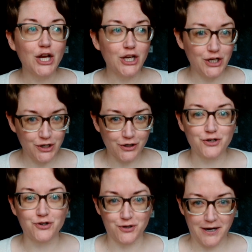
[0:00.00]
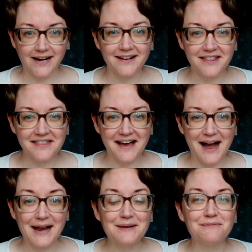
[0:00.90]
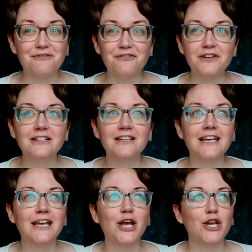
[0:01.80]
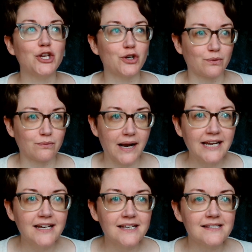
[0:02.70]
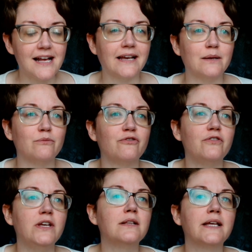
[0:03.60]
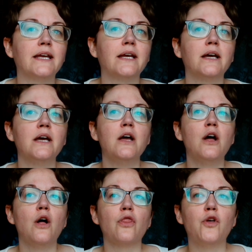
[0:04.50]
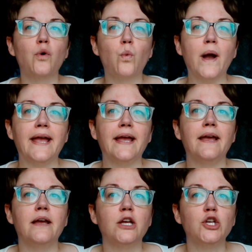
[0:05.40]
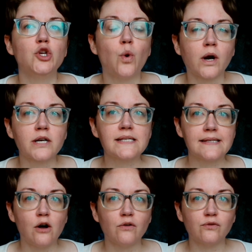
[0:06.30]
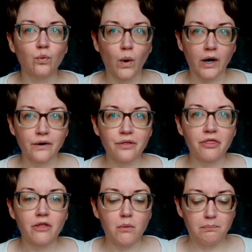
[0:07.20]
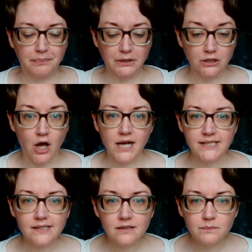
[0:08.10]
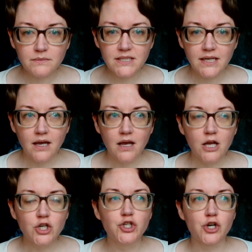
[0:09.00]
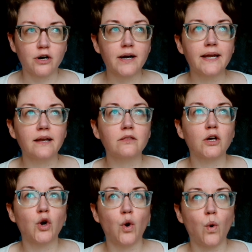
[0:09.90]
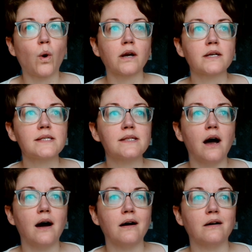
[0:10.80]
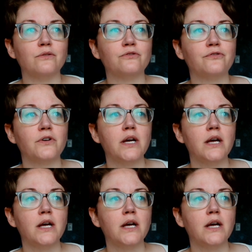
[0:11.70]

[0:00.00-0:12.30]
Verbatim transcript: your strength. I am feeling your readiness. I am feeling the way your self worth blossomed during the course of